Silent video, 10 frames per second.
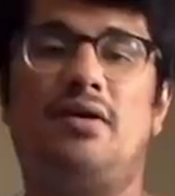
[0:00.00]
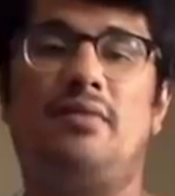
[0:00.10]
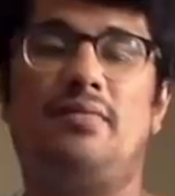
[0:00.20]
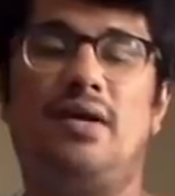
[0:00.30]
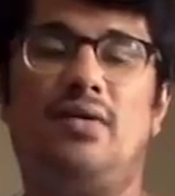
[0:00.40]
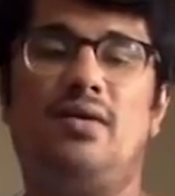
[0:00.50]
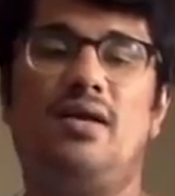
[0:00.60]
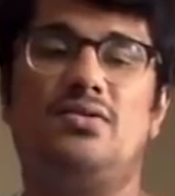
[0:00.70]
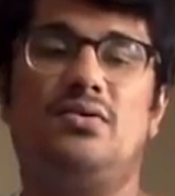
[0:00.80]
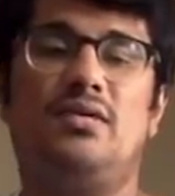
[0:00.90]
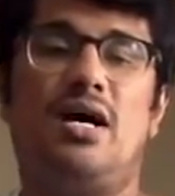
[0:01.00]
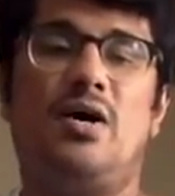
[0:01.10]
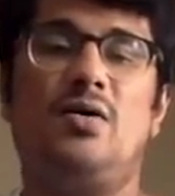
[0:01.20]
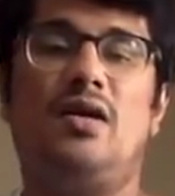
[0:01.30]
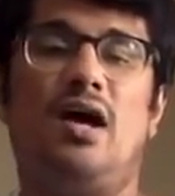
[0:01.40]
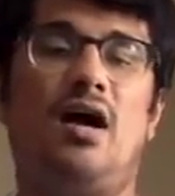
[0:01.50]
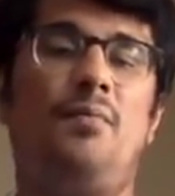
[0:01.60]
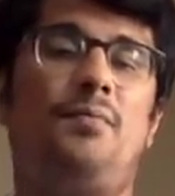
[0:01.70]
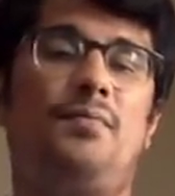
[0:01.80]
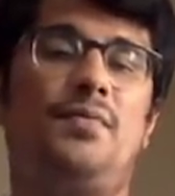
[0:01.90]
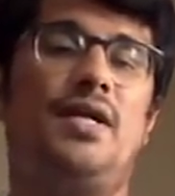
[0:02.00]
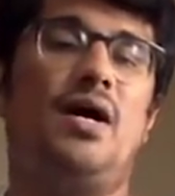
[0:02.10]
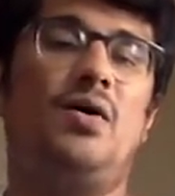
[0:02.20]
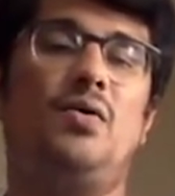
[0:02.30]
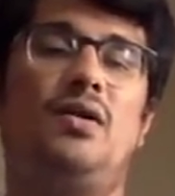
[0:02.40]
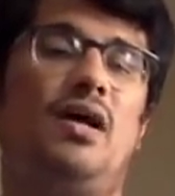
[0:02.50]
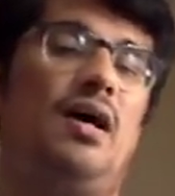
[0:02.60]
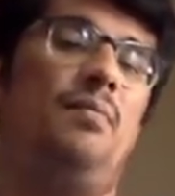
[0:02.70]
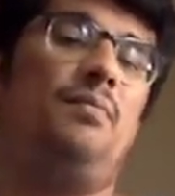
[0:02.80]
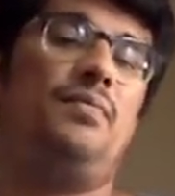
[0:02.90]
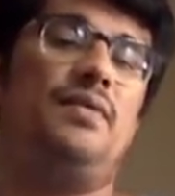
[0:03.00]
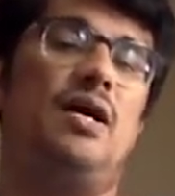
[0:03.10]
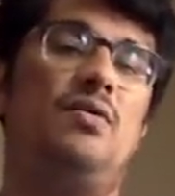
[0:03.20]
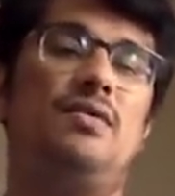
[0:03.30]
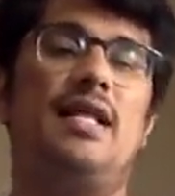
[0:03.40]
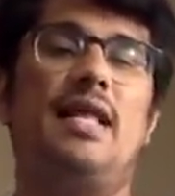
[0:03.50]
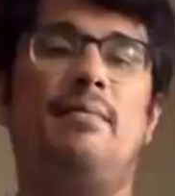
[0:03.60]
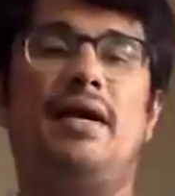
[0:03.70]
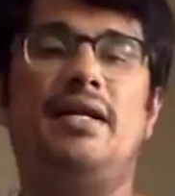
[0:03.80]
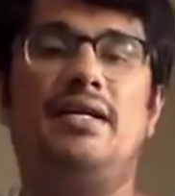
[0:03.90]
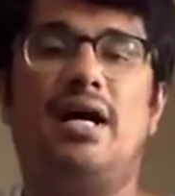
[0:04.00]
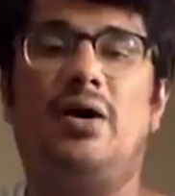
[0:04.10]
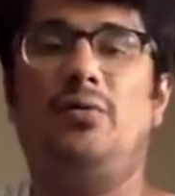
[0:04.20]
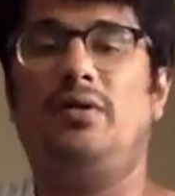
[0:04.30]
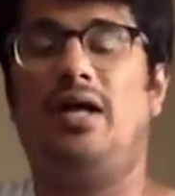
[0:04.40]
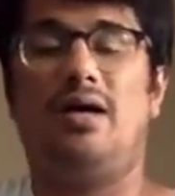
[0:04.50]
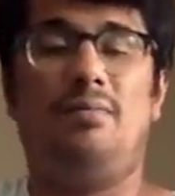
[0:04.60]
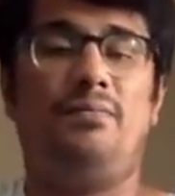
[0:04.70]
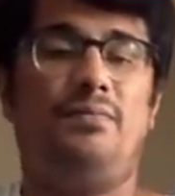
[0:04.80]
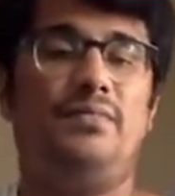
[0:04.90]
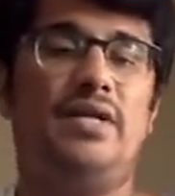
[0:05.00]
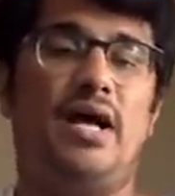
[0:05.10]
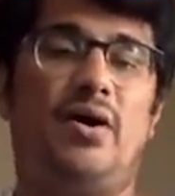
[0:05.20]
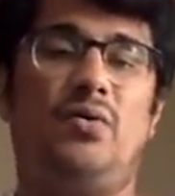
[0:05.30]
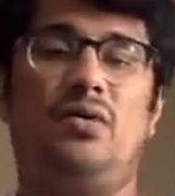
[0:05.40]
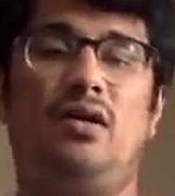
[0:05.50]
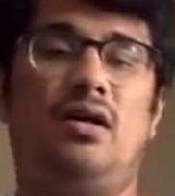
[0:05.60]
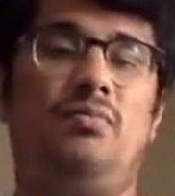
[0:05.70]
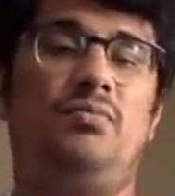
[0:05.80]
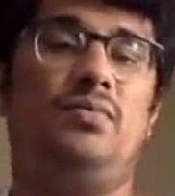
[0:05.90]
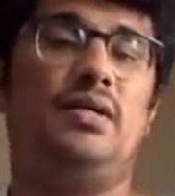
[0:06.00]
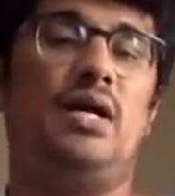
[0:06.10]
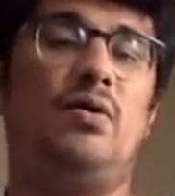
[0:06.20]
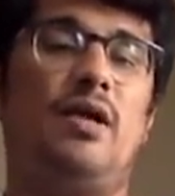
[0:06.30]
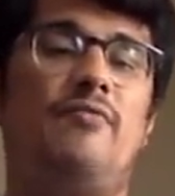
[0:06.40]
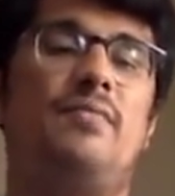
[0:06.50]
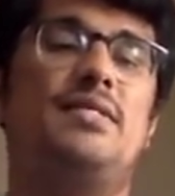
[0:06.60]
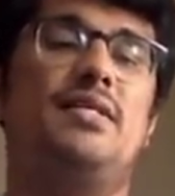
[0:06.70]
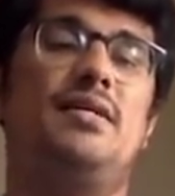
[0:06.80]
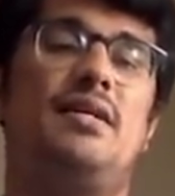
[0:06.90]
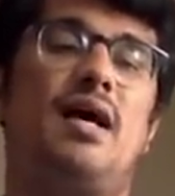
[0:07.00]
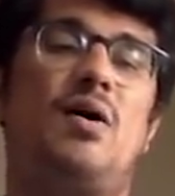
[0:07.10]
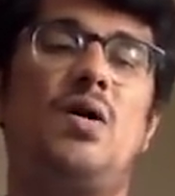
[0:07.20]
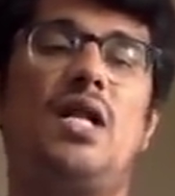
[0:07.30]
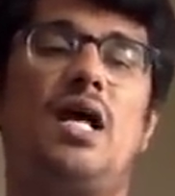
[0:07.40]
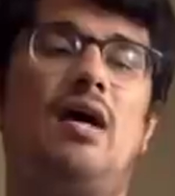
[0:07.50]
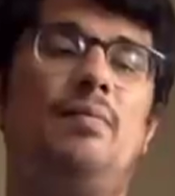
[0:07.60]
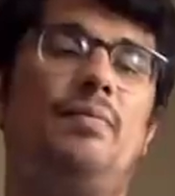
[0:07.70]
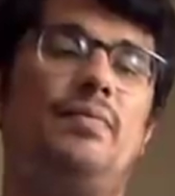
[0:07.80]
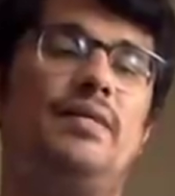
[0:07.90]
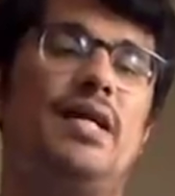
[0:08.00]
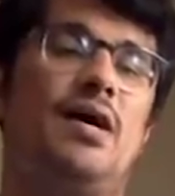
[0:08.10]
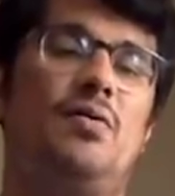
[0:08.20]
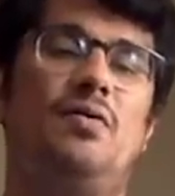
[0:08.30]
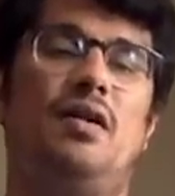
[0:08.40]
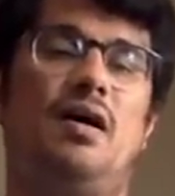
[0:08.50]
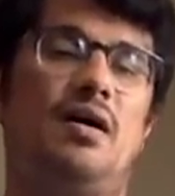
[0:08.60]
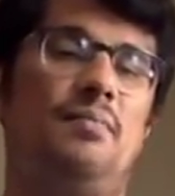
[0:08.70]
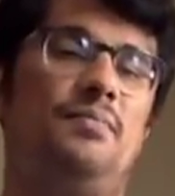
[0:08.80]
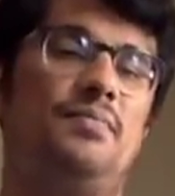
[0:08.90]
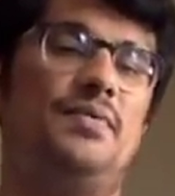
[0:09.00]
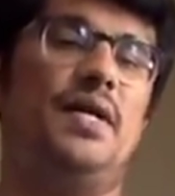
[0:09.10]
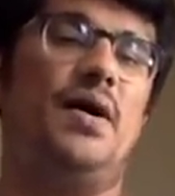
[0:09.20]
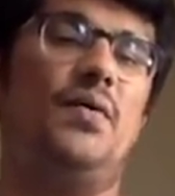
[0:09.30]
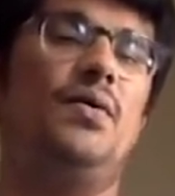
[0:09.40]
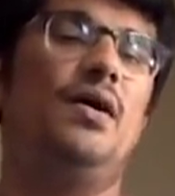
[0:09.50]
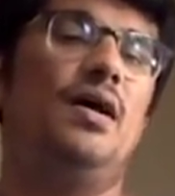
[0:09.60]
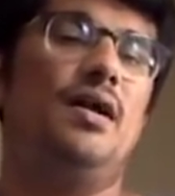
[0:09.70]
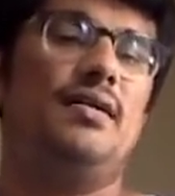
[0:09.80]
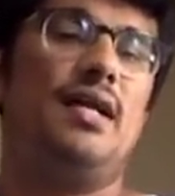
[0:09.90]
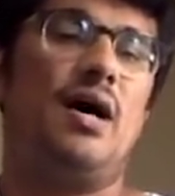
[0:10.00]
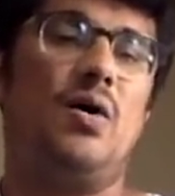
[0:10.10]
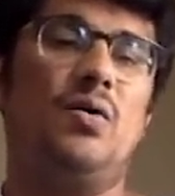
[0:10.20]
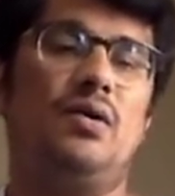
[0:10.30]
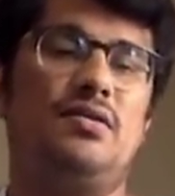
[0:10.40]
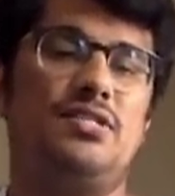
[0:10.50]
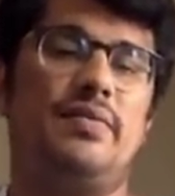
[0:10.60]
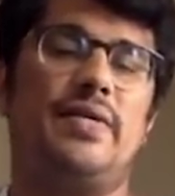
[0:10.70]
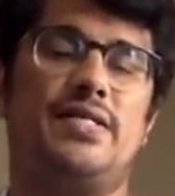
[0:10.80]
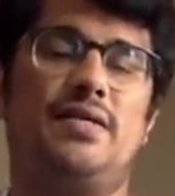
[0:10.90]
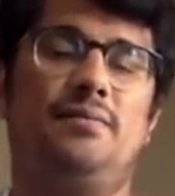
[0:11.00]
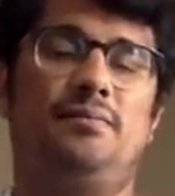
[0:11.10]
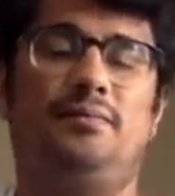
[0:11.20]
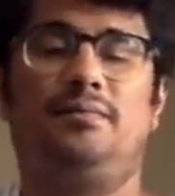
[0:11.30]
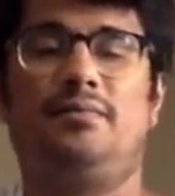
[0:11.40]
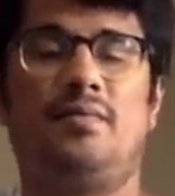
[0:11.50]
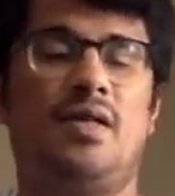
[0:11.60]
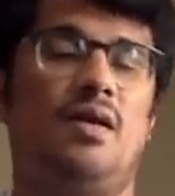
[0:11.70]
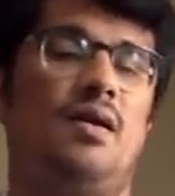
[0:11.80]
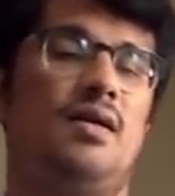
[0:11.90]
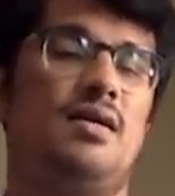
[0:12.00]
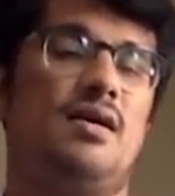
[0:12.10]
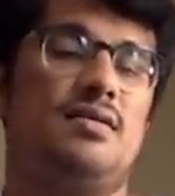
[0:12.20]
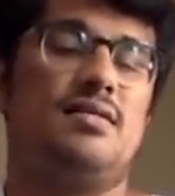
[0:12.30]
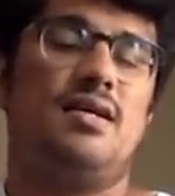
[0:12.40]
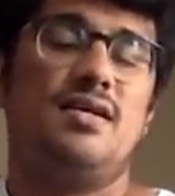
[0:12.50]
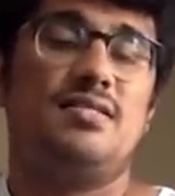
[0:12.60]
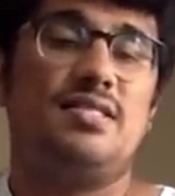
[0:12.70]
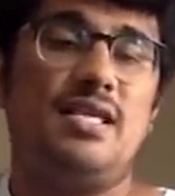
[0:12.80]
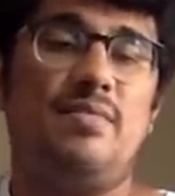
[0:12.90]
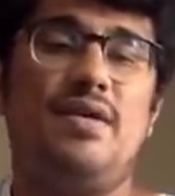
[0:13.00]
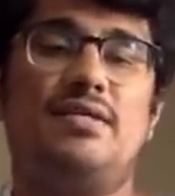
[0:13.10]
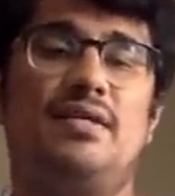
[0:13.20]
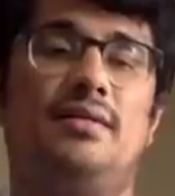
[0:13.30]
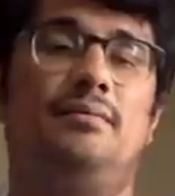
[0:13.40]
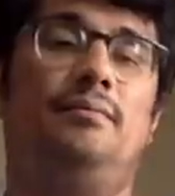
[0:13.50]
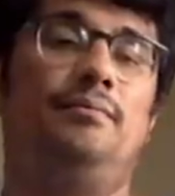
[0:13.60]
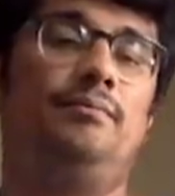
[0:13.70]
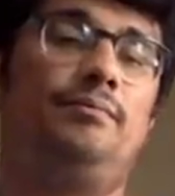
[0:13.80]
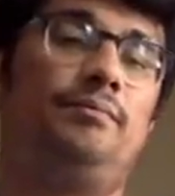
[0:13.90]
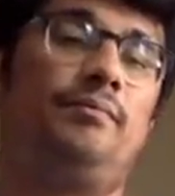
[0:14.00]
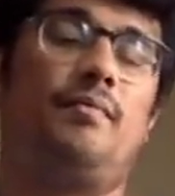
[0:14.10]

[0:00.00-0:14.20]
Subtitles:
So if I follow the same pattern, like down, up, down, up, down. So down, up, down, then A minor, down, up, down, F major, down, up, down, down, G major,